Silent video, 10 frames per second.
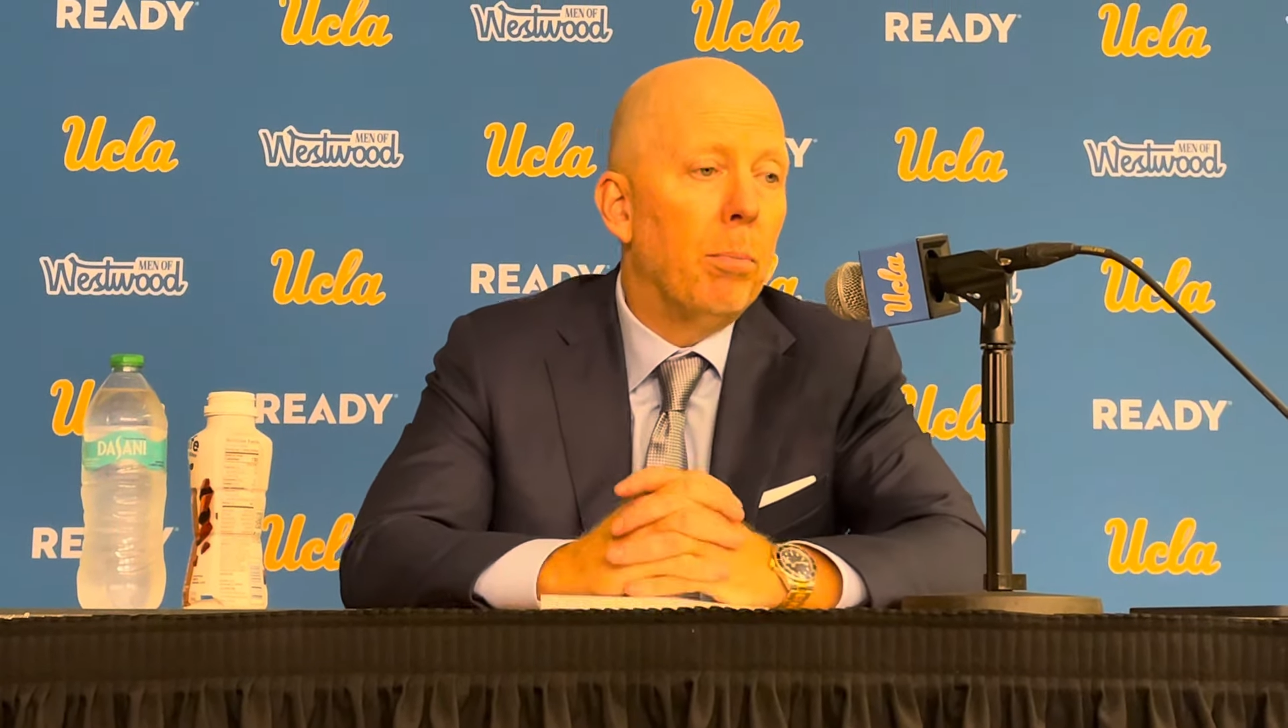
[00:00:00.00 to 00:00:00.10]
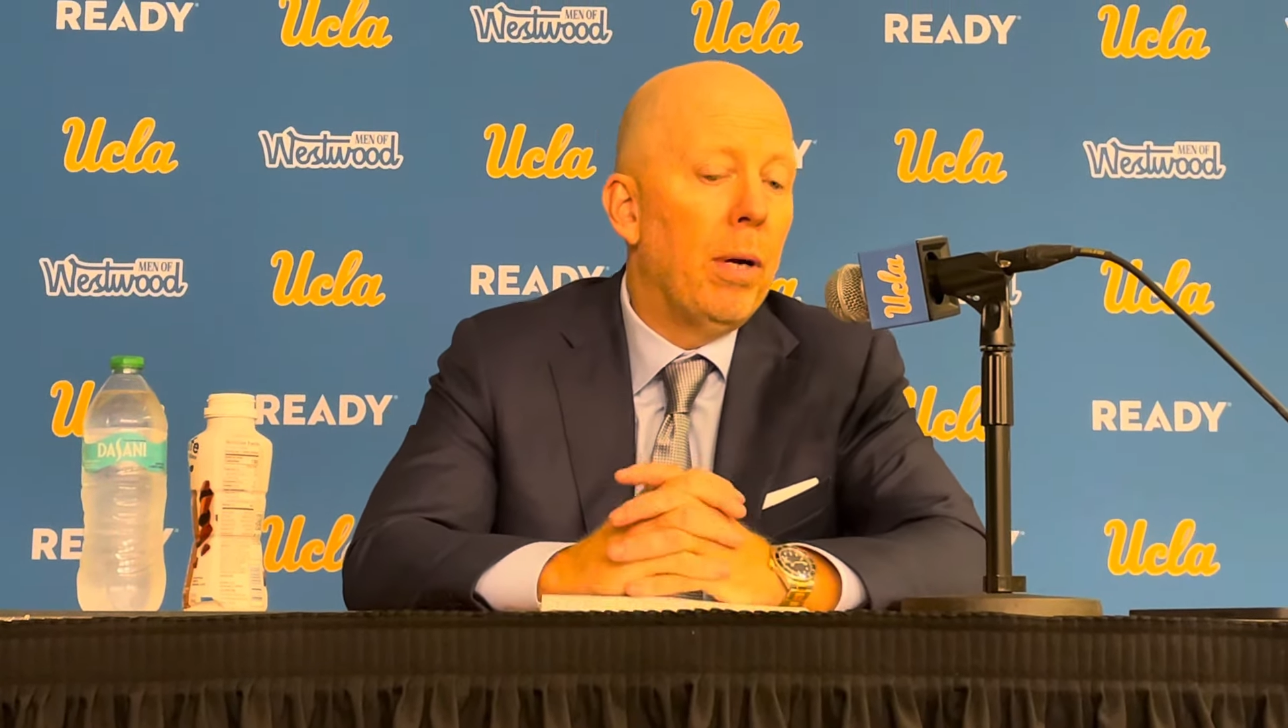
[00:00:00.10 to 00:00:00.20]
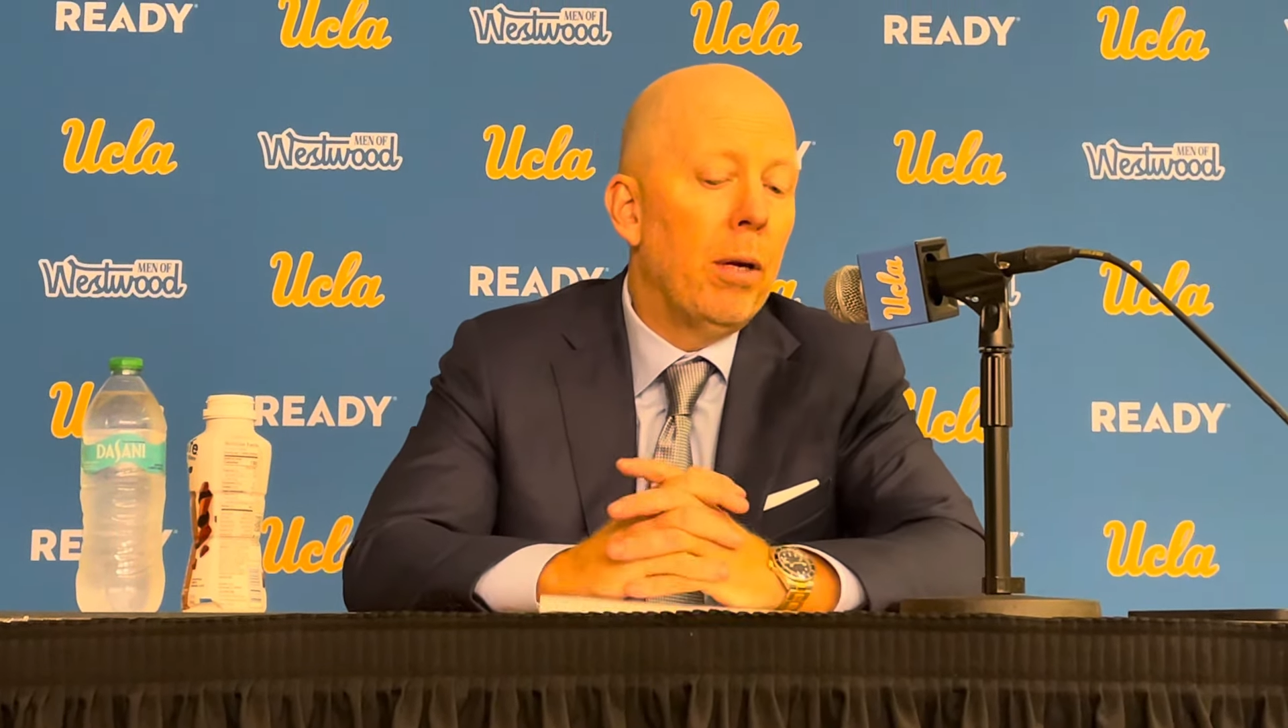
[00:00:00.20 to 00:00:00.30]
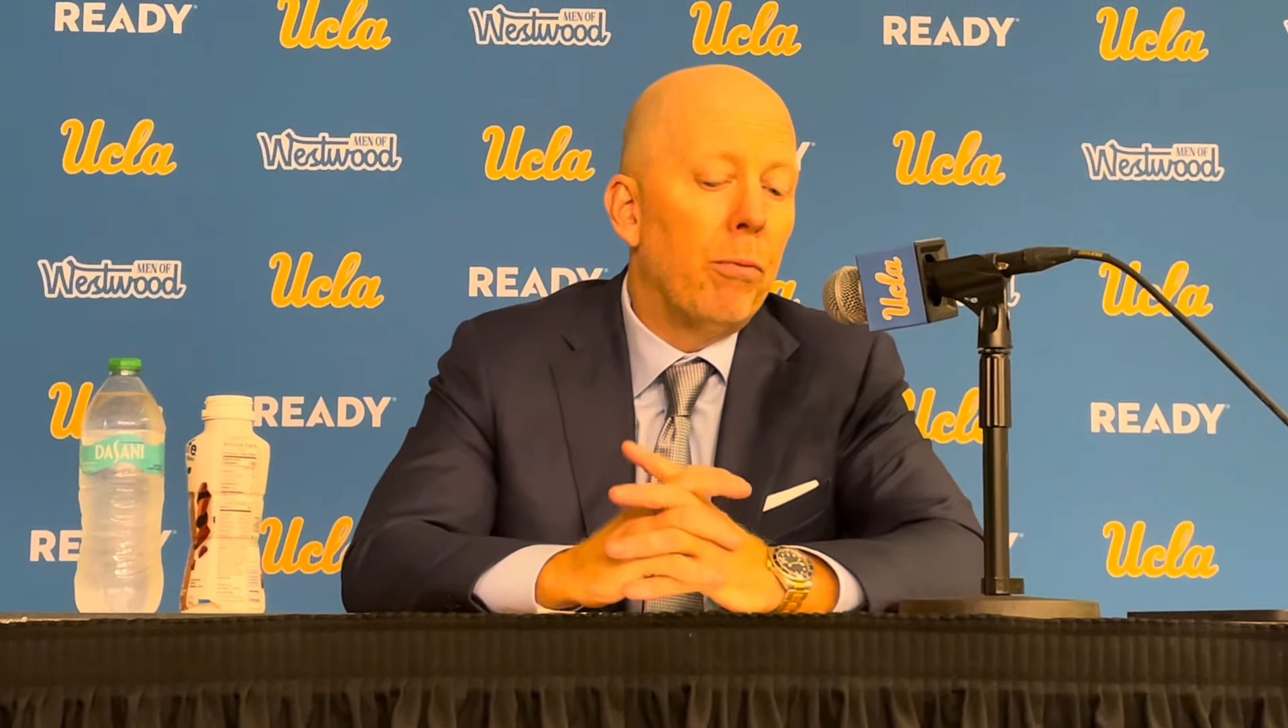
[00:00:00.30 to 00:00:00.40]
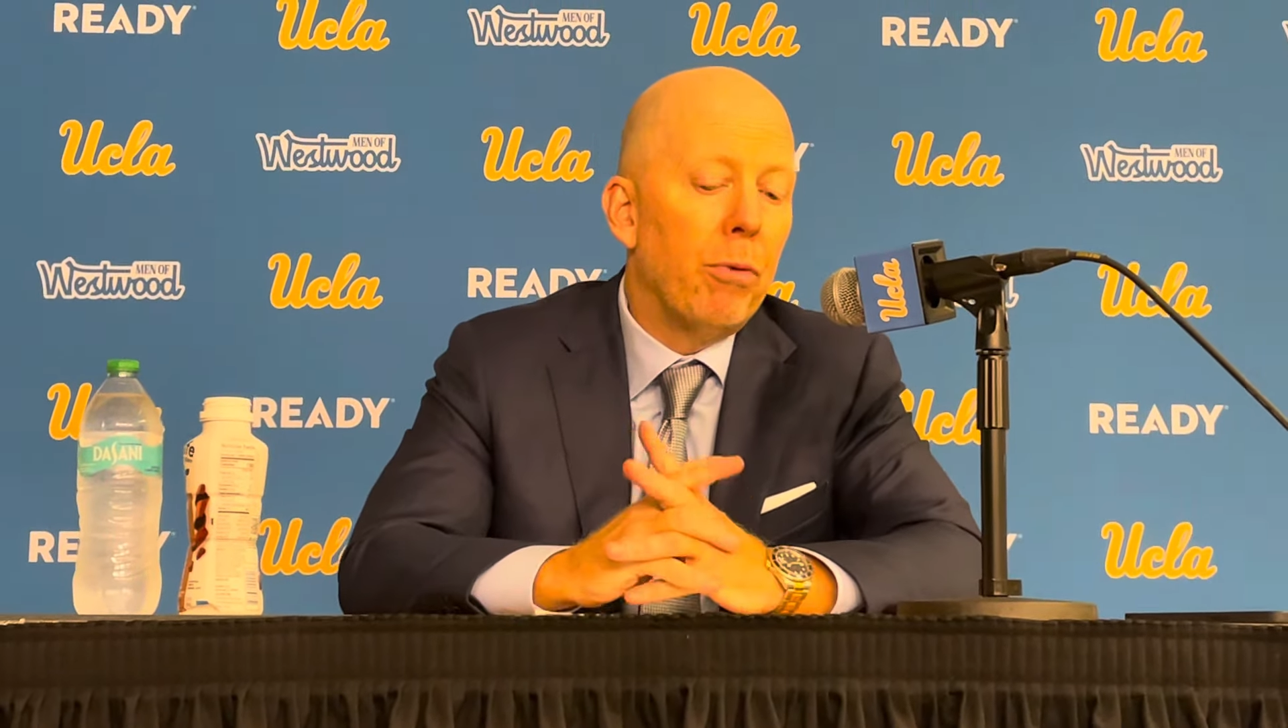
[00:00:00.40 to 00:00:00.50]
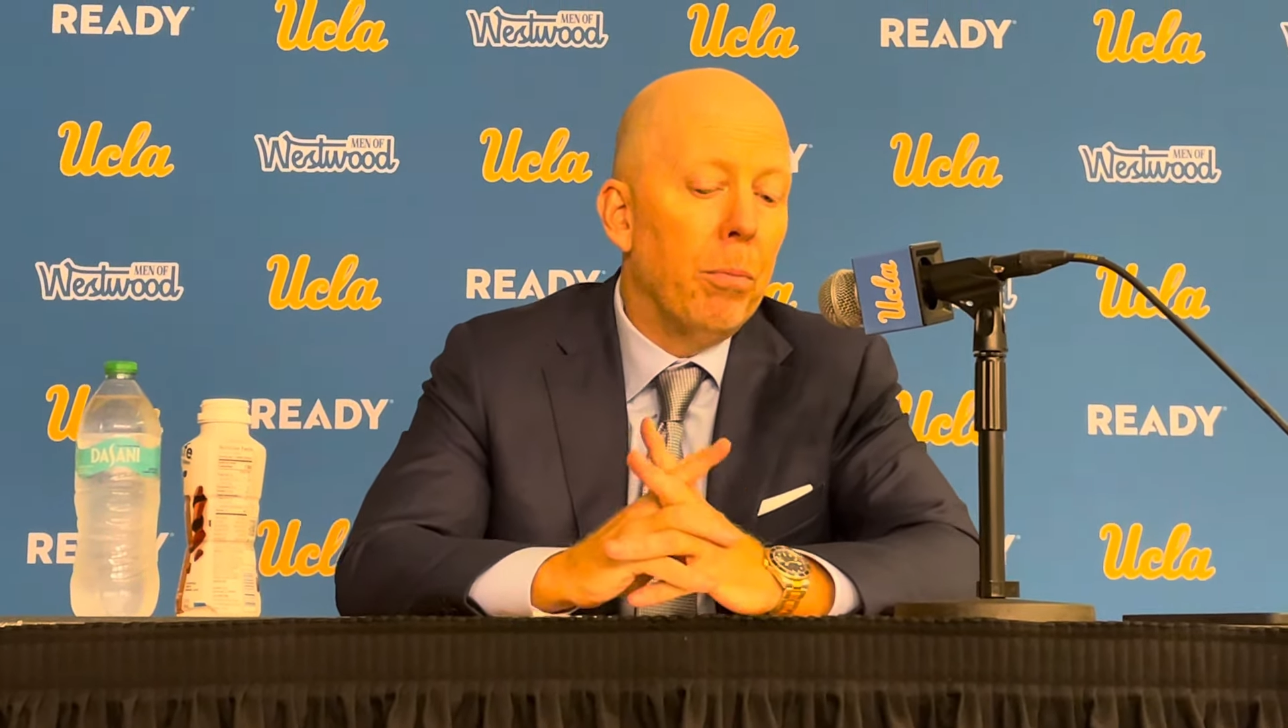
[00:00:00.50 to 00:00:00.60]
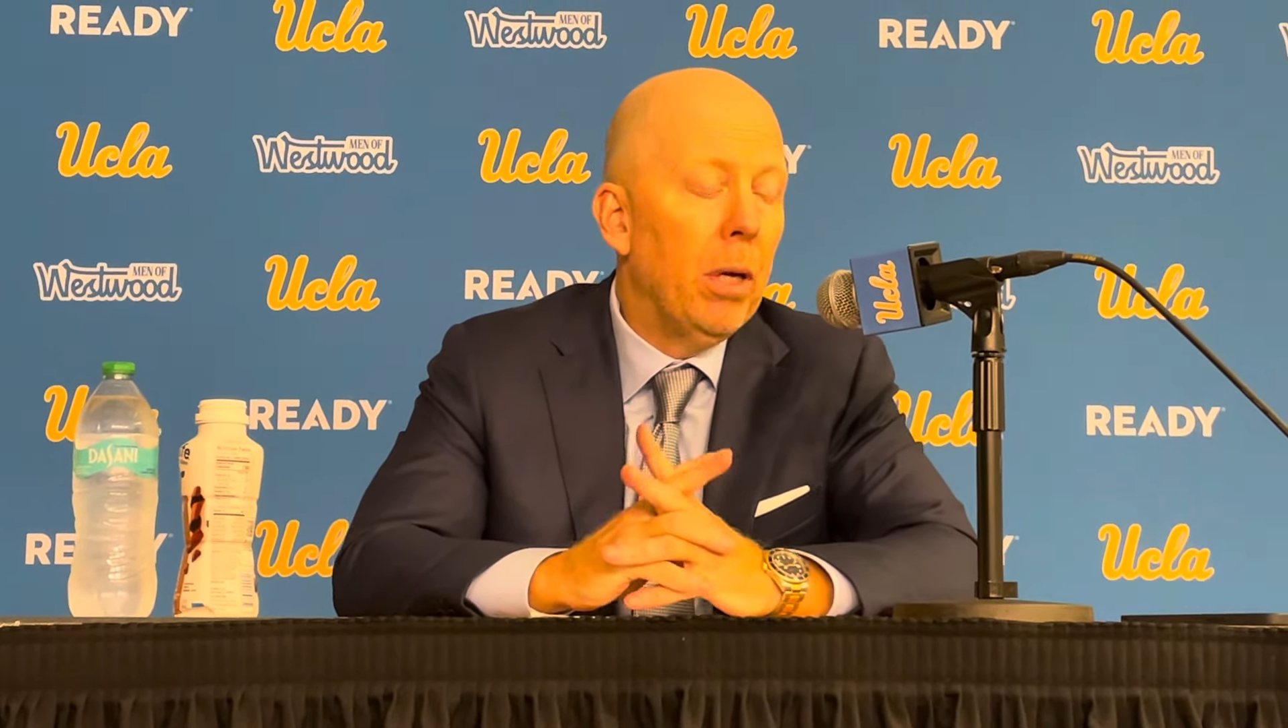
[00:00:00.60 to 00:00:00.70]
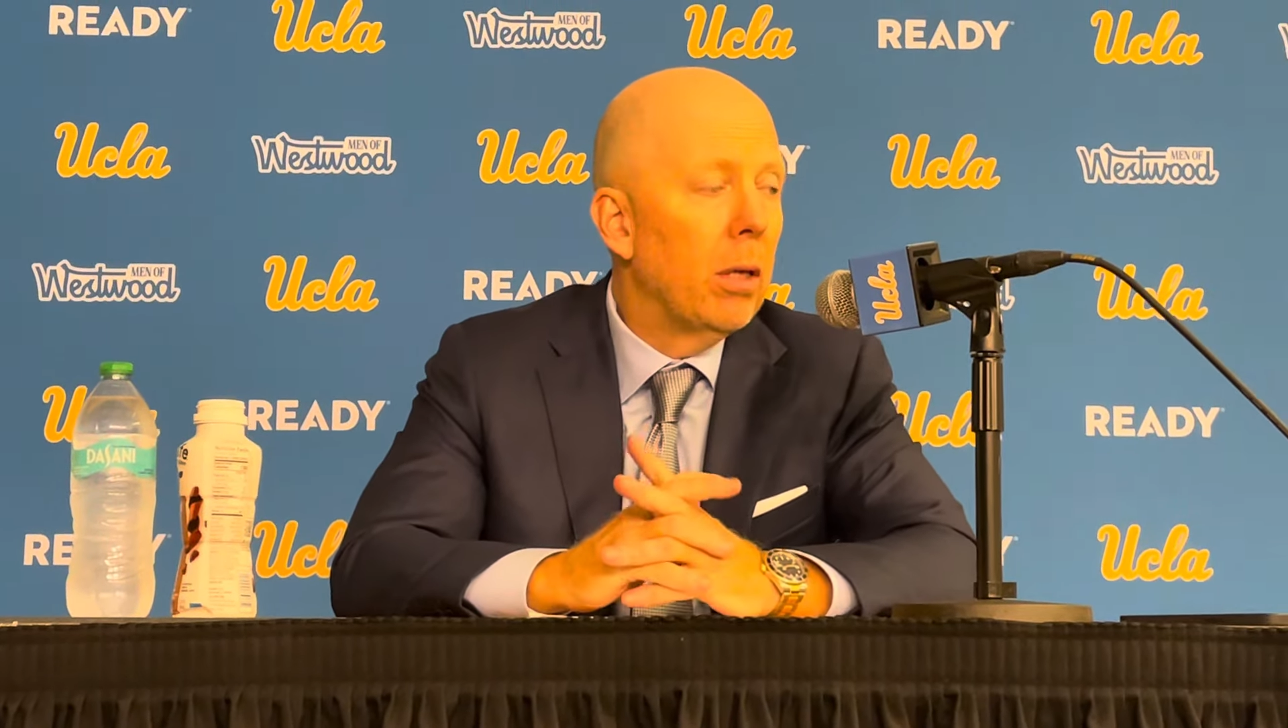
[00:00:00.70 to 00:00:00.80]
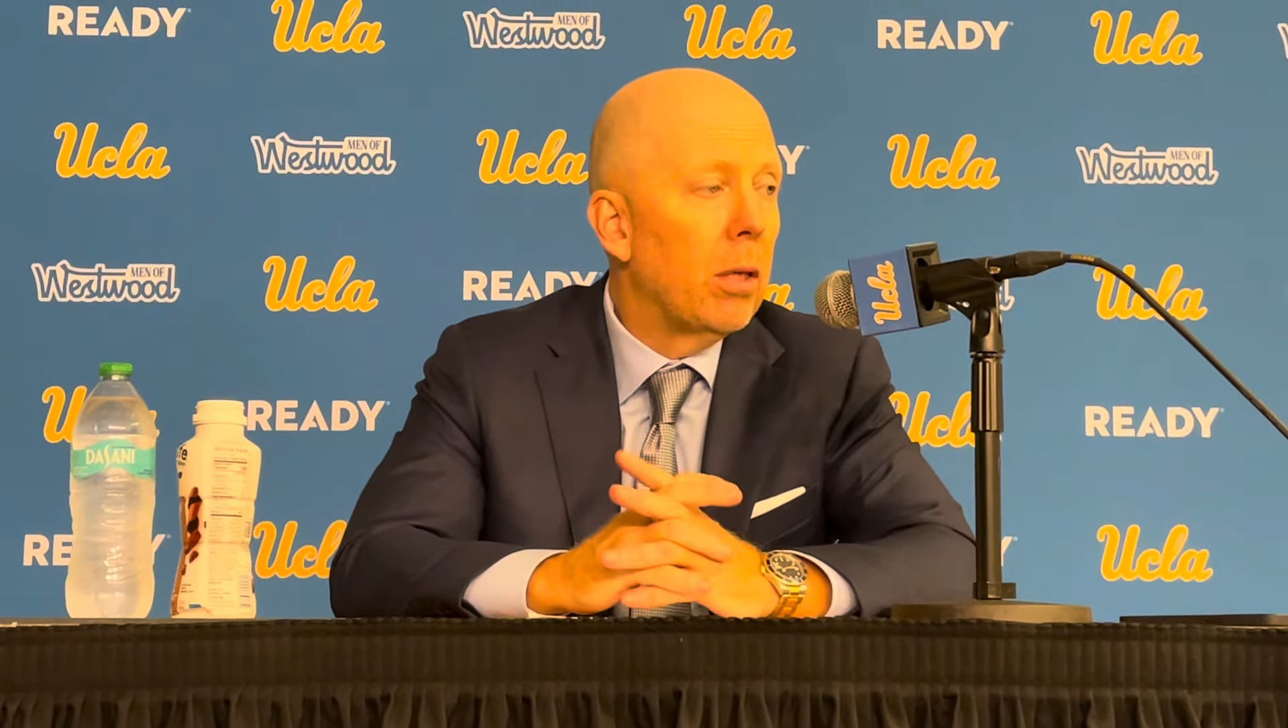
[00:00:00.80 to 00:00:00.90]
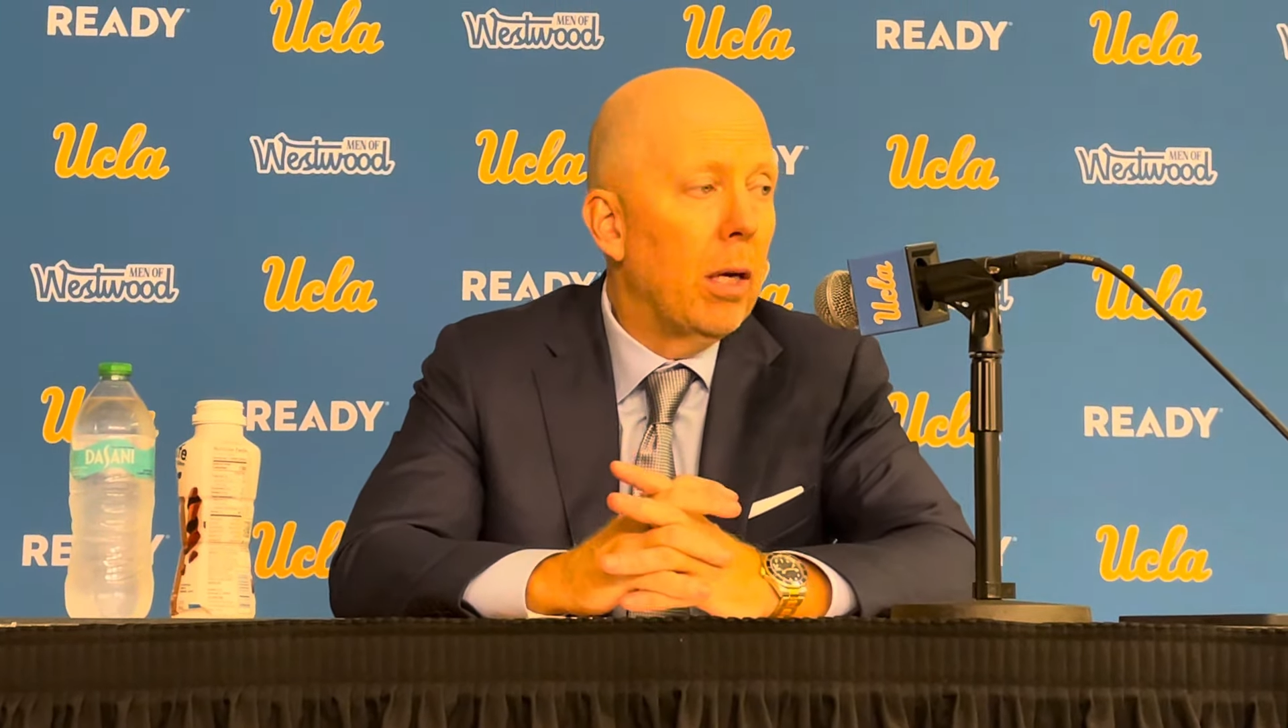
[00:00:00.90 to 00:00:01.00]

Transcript: battle for minutes,